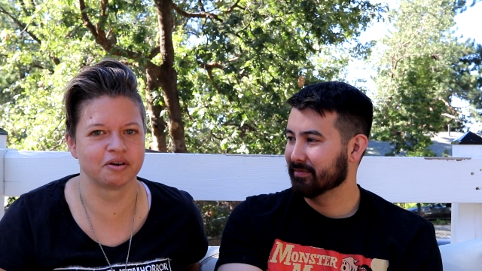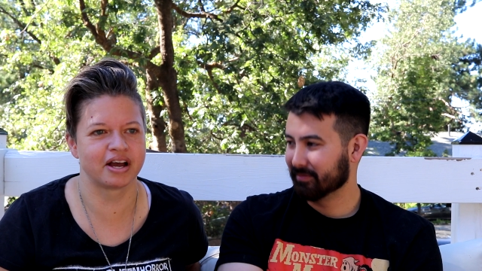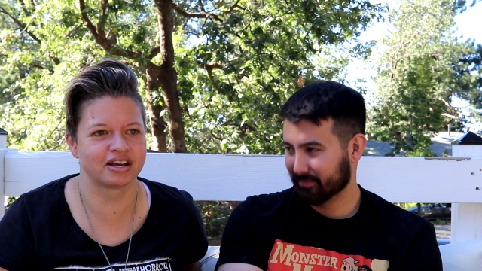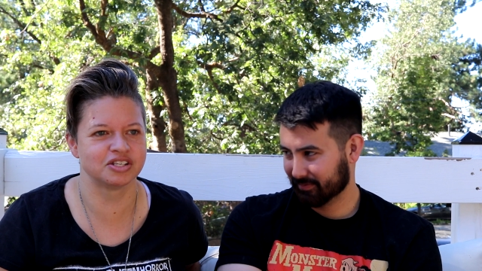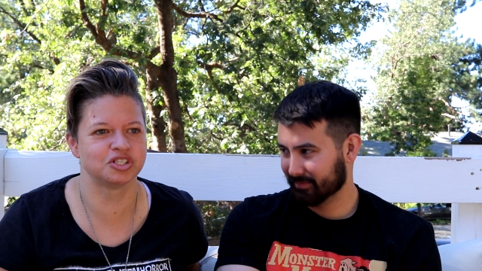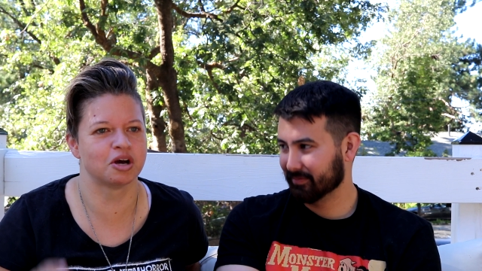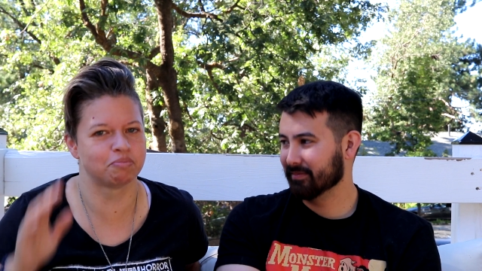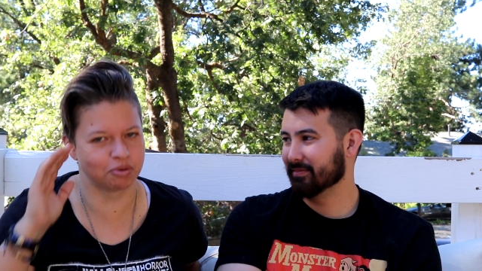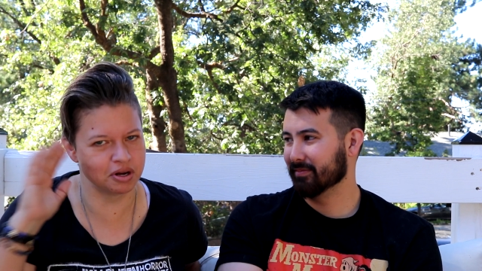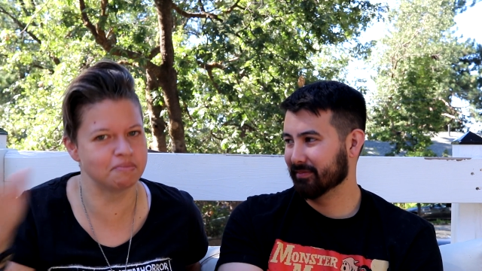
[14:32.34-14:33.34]
Speaker 1: Okay, because yeah,
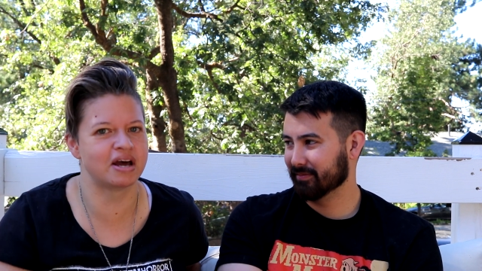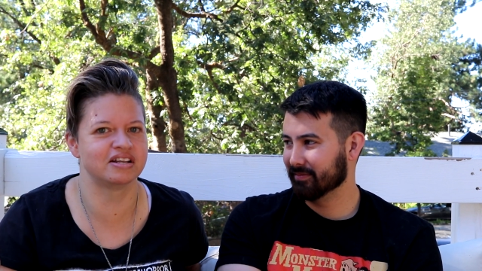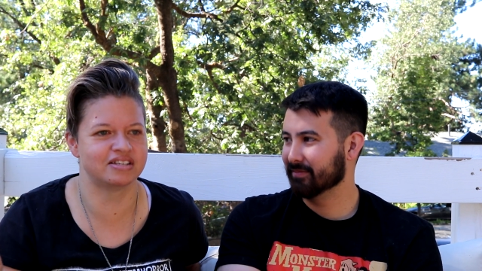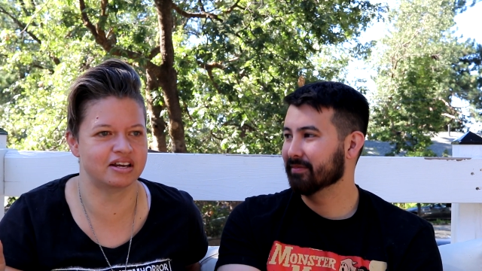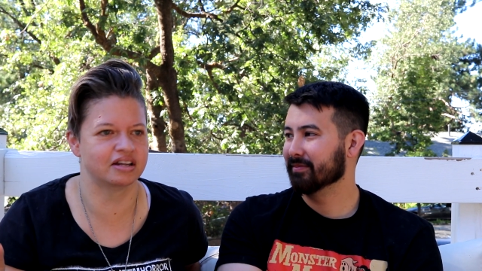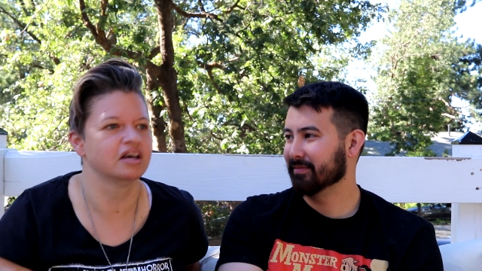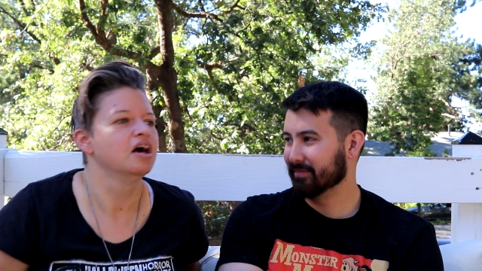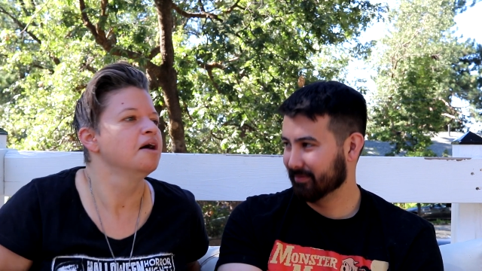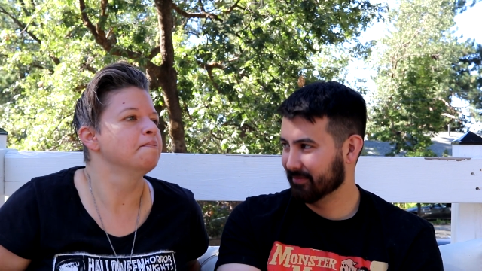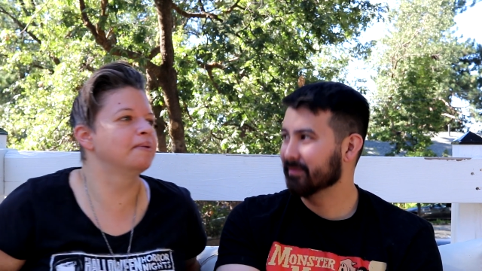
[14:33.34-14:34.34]
premeditated.
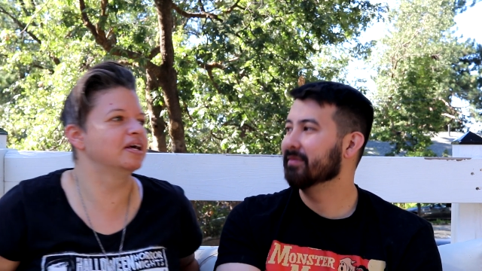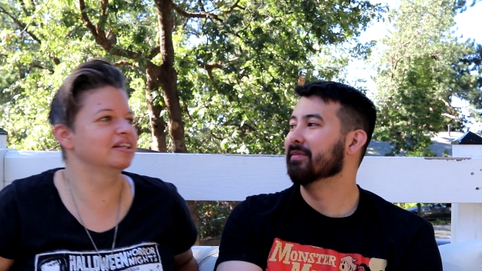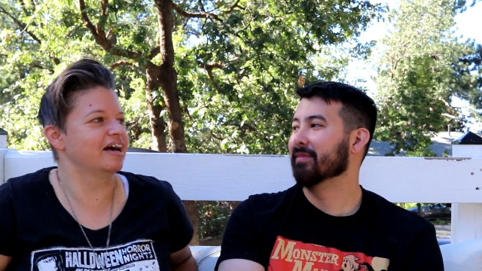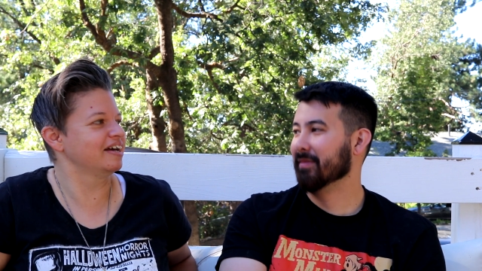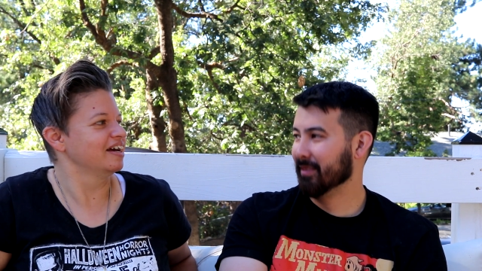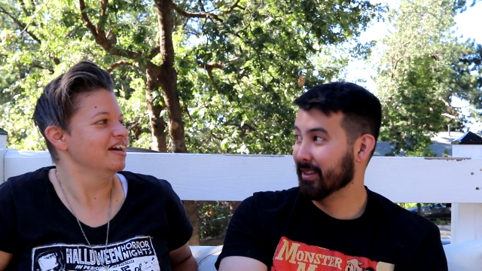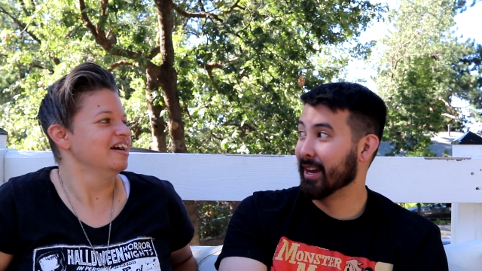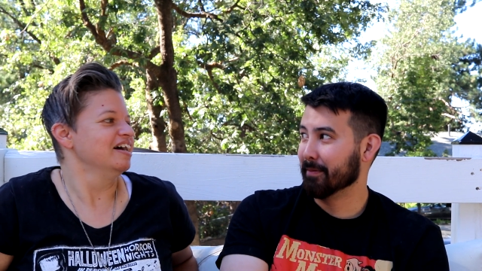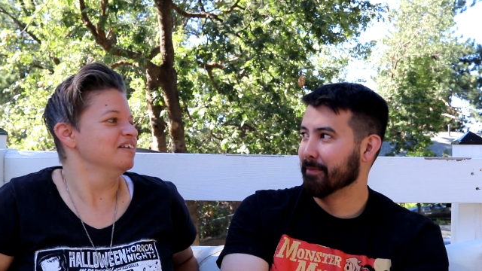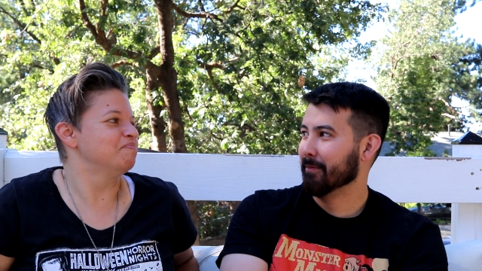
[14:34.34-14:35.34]
But like,
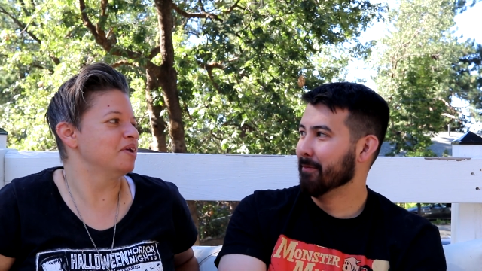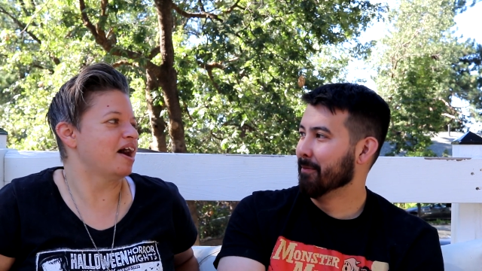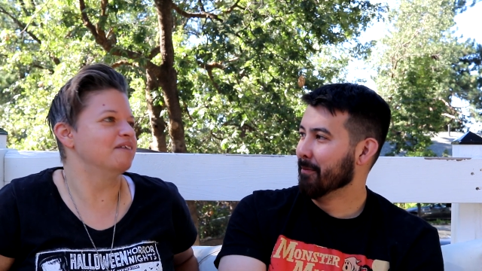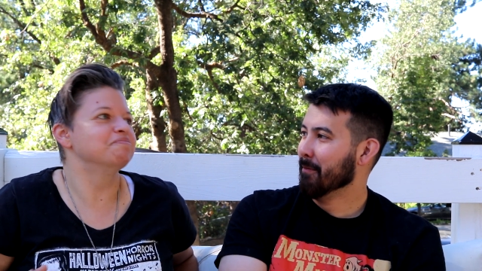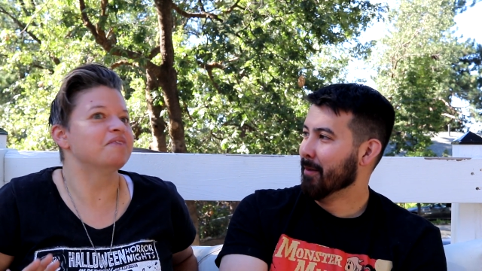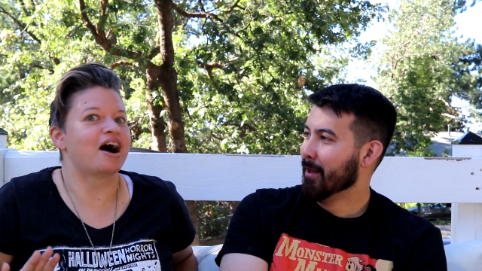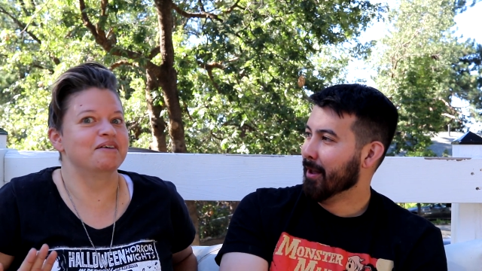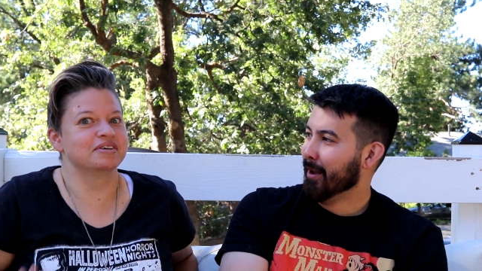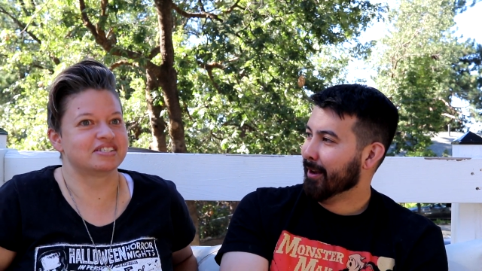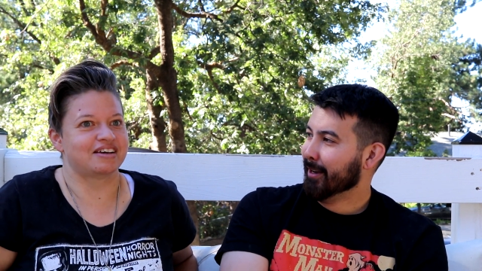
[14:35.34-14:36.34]
yeah. But I'm
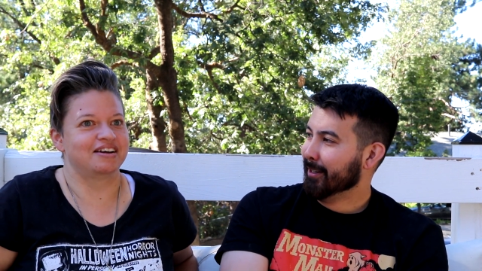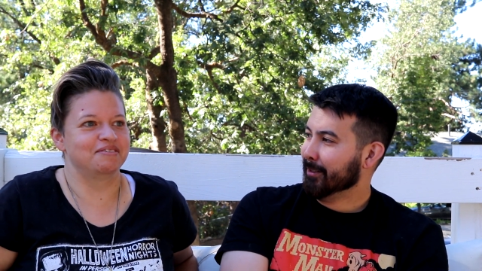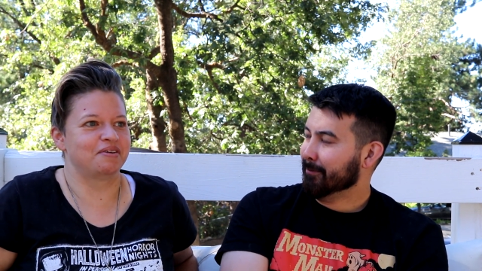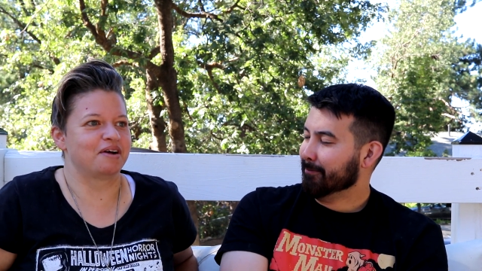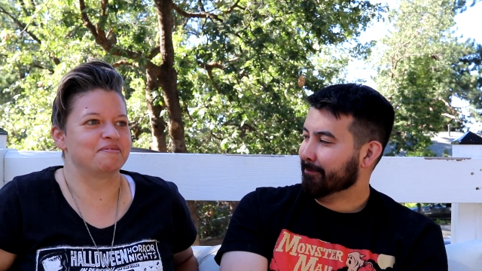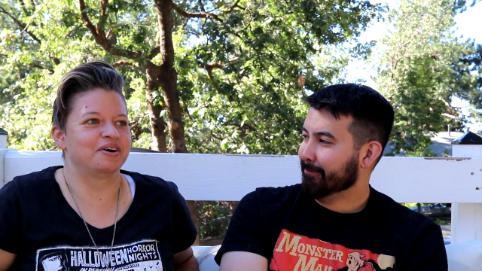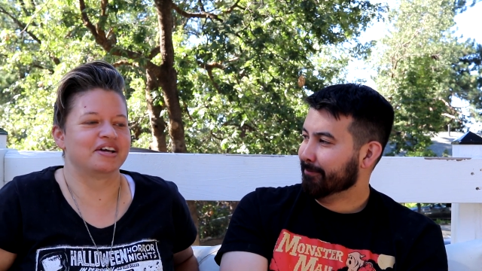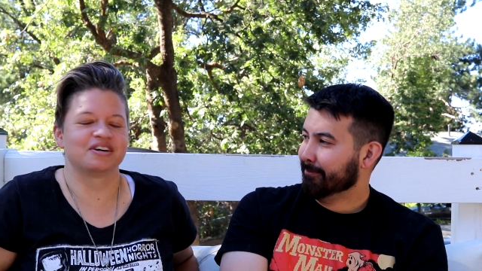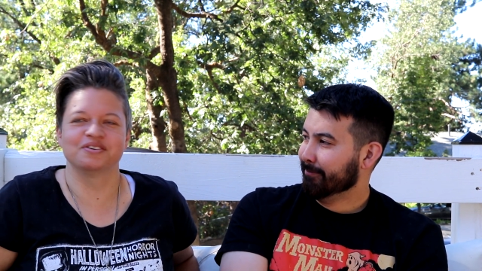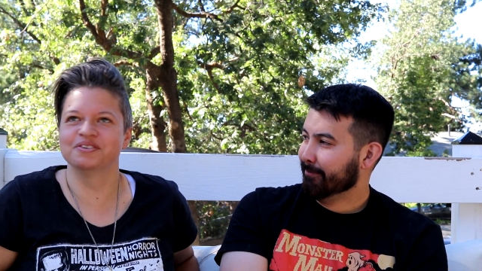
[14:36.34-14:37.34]
excited, but I'm all
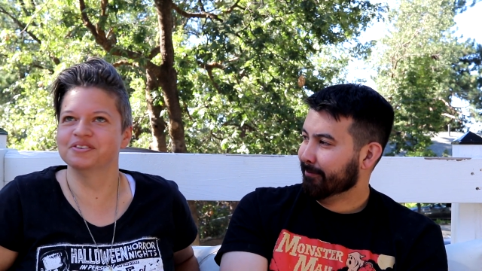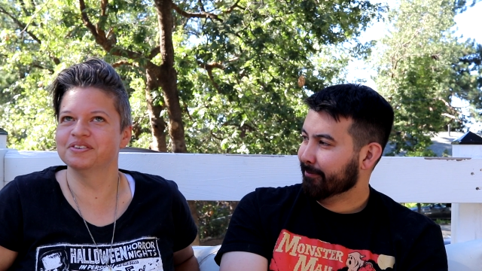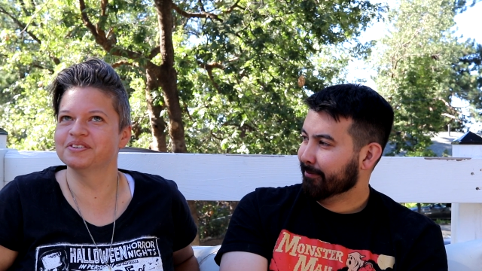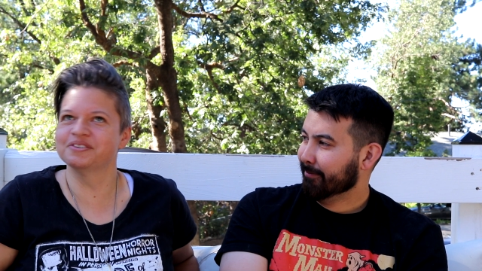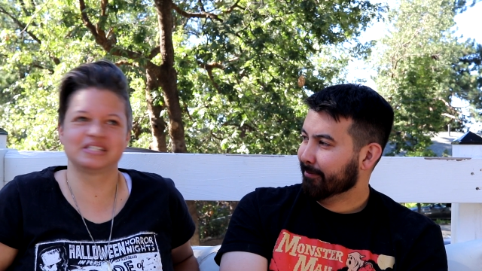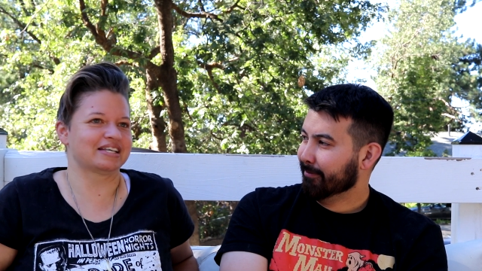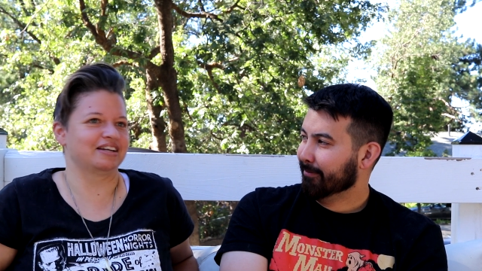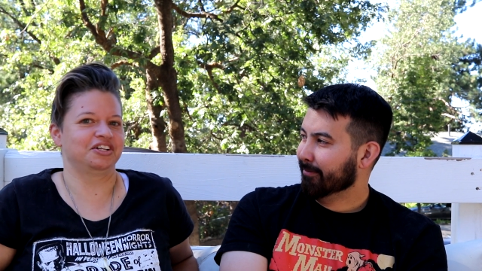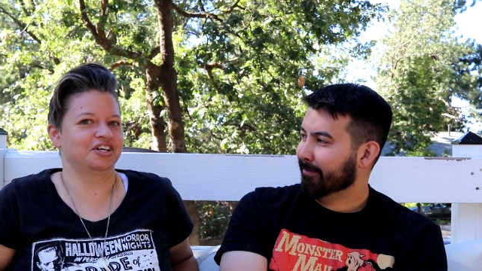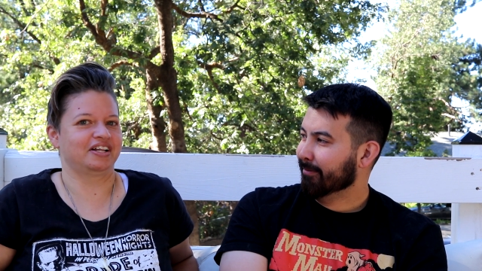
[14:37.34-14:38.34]
like, ooh, what's it
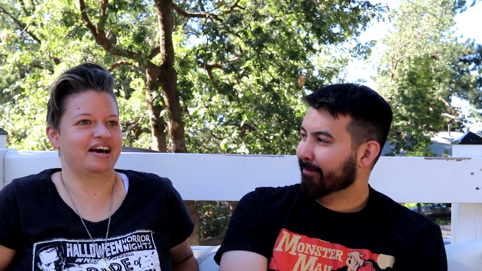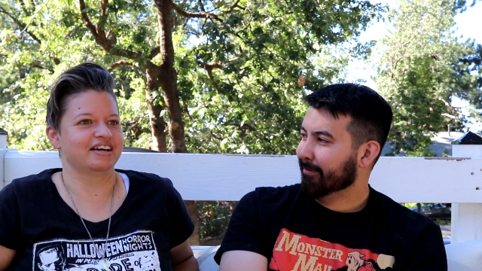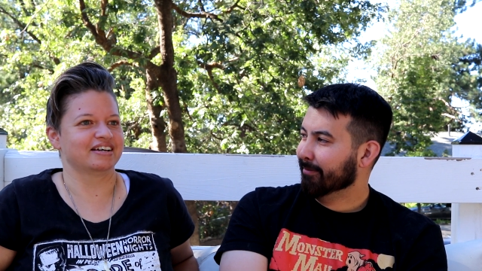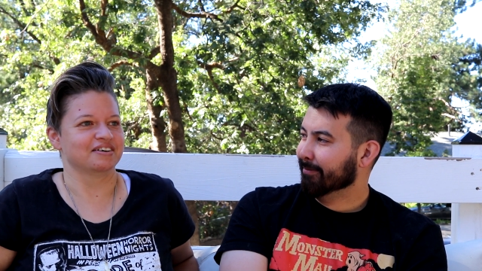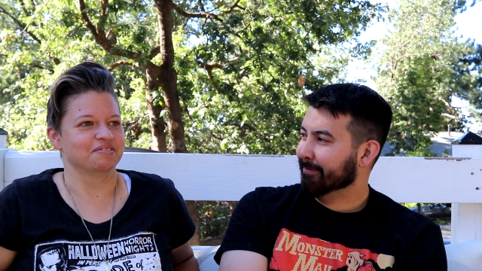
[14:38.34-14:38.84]
gonna look like?